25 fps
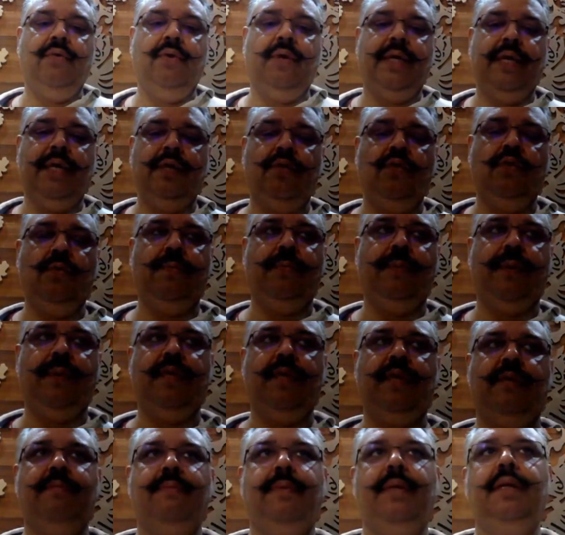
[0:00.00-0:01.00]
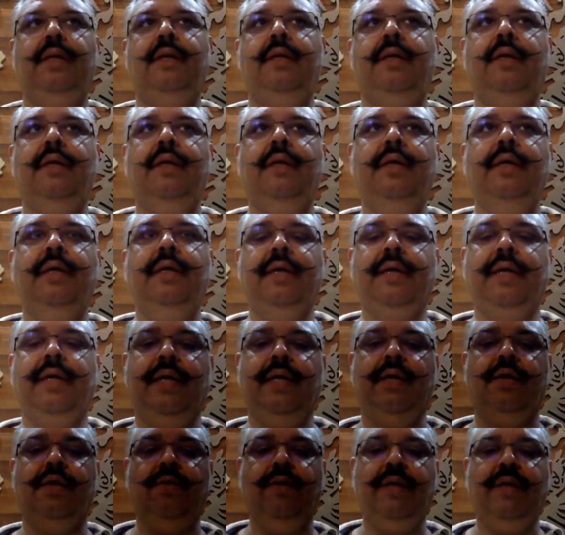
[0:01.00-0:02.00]
Ketu placement.
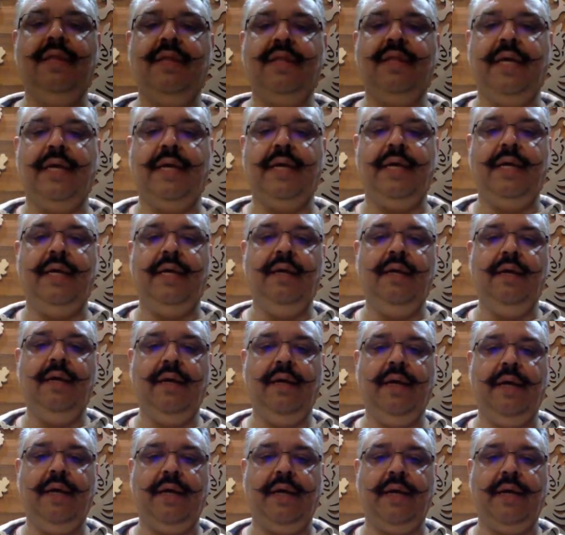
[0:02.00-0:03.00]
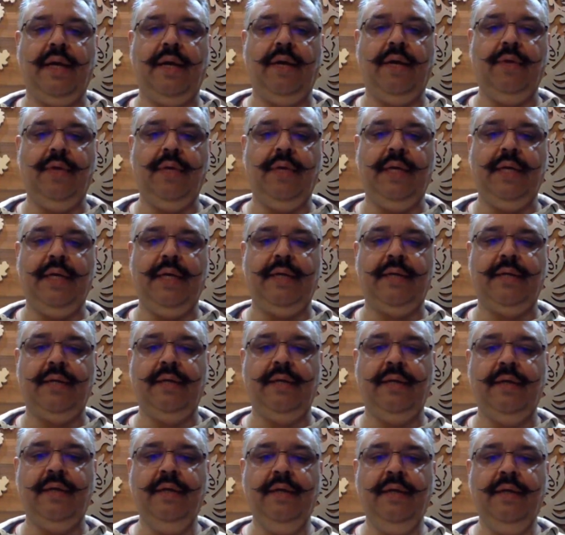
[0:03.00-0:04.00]
Ketu in second and Rahu in eighth.
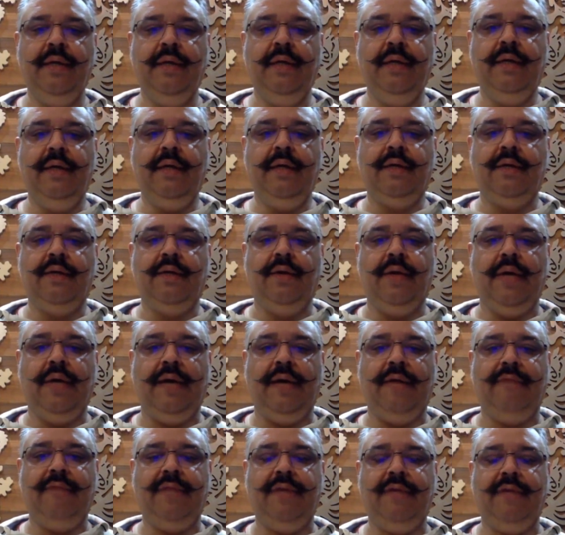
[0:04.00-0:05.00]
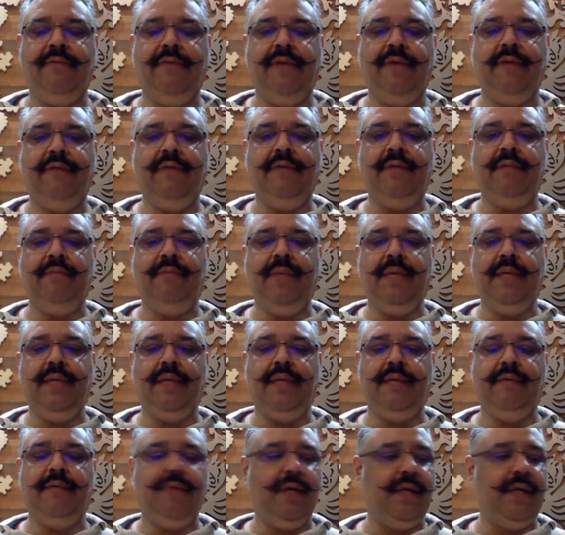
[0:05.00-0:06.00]
So I have Divya with me.
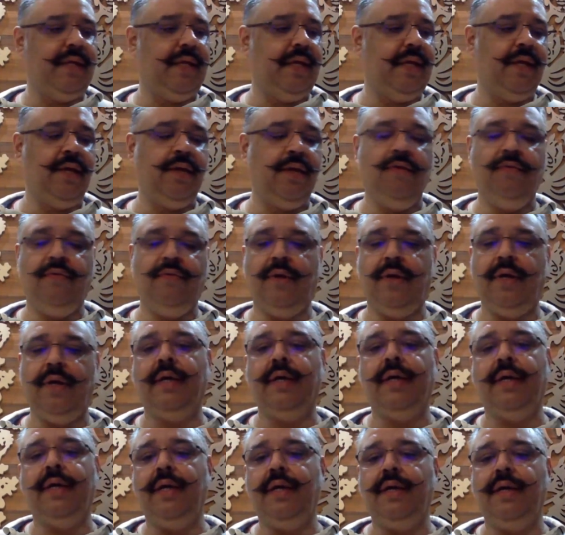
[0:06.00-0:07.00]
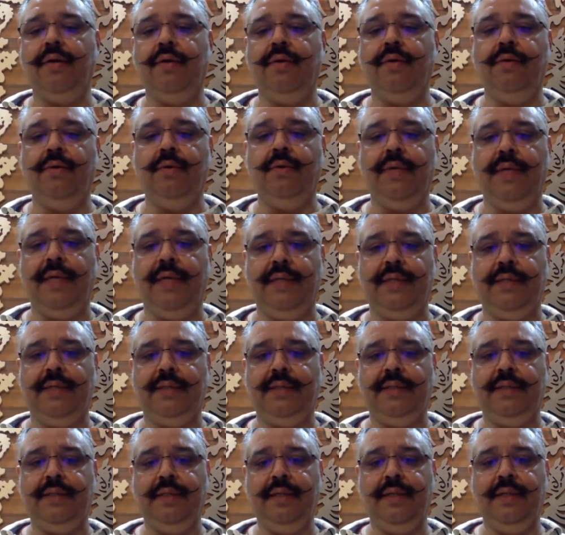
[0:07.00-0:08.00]
Divya, thank you for agreeing to do
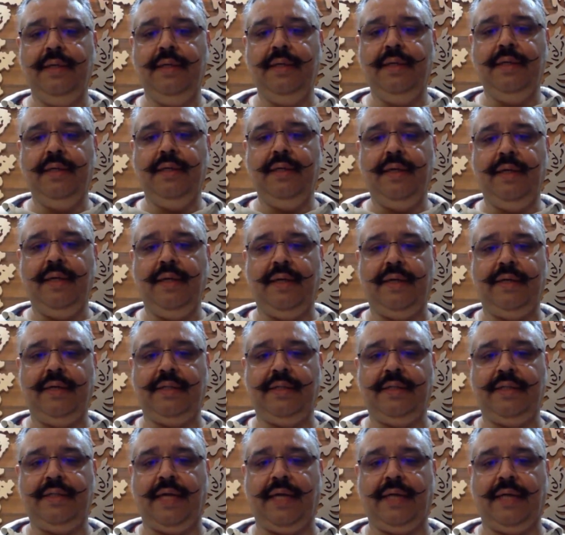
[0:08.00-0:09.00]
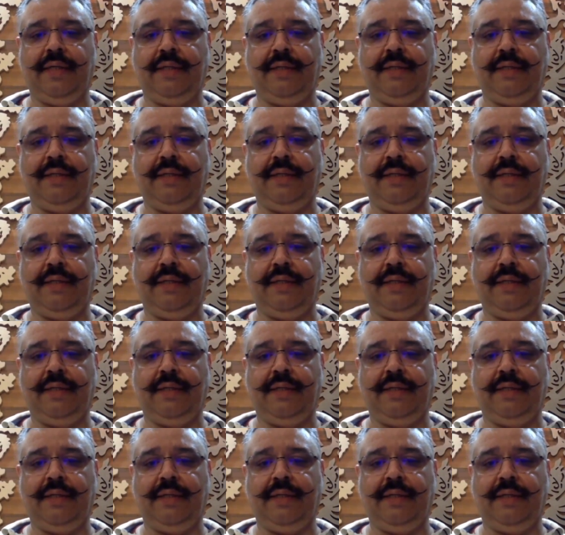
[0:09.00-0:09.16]
this. Let's start.